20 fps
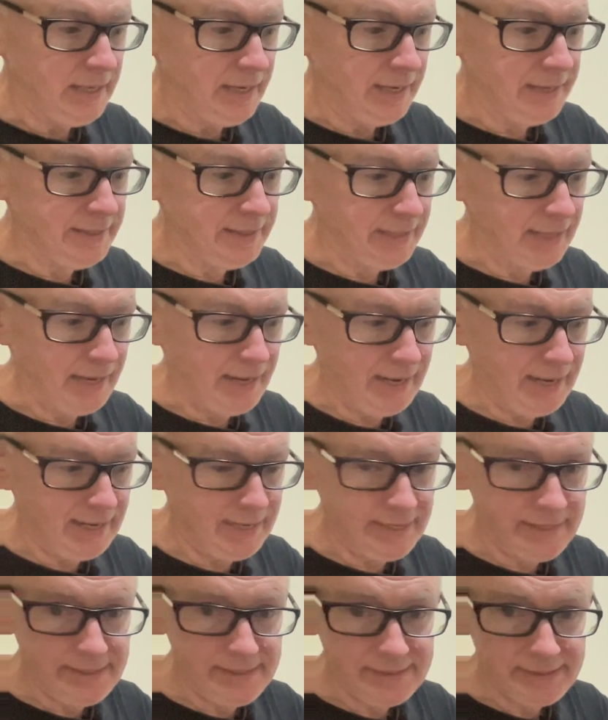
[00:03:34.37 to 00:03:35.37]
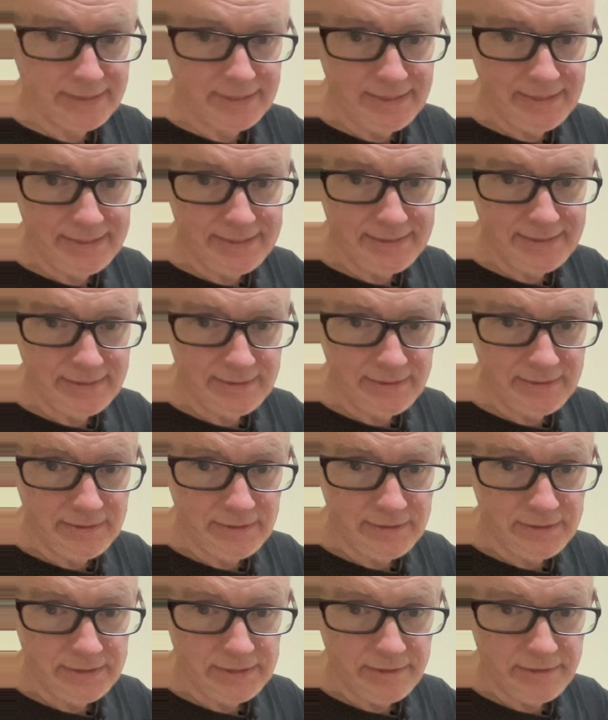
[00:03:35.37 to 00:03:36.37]
And then it has a
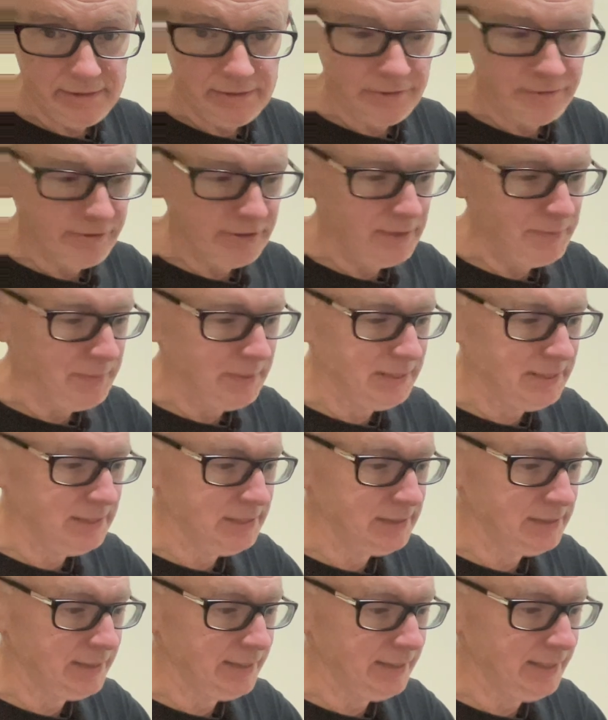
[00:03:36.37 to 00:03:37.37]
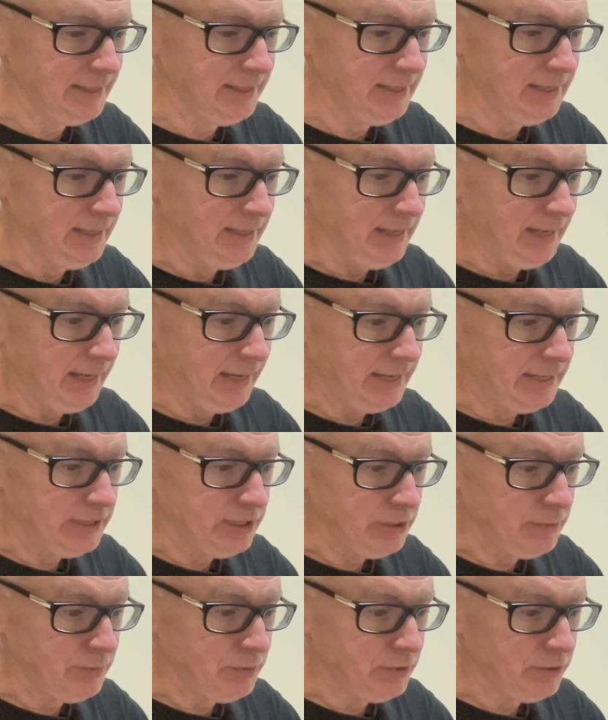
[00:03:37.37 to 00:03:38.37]
little series of 3 pins there,
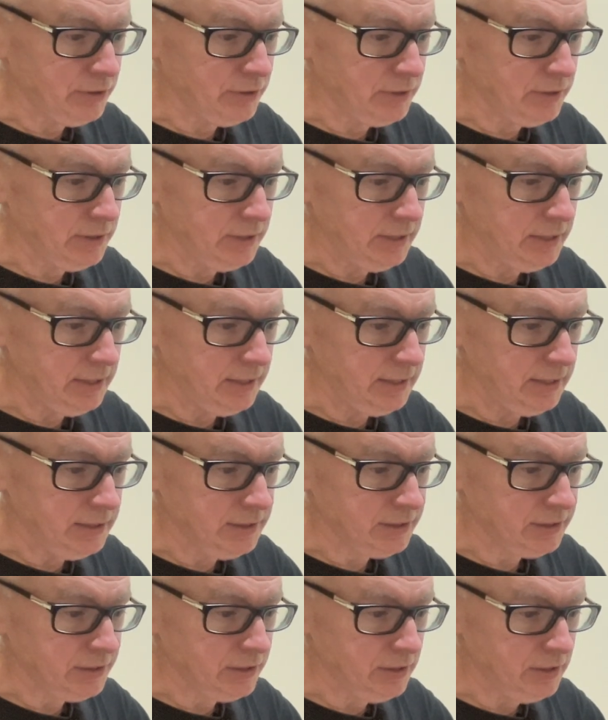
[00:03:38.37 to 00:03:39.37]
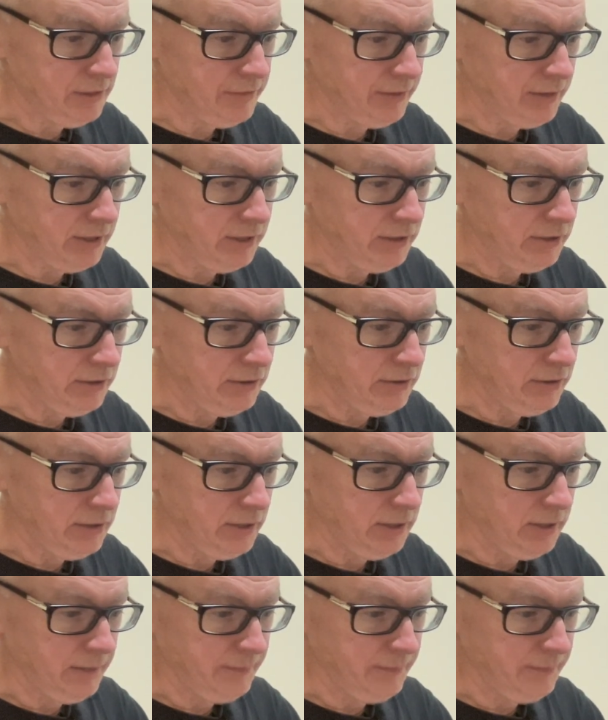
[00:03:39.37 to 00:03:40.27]
and you put the servo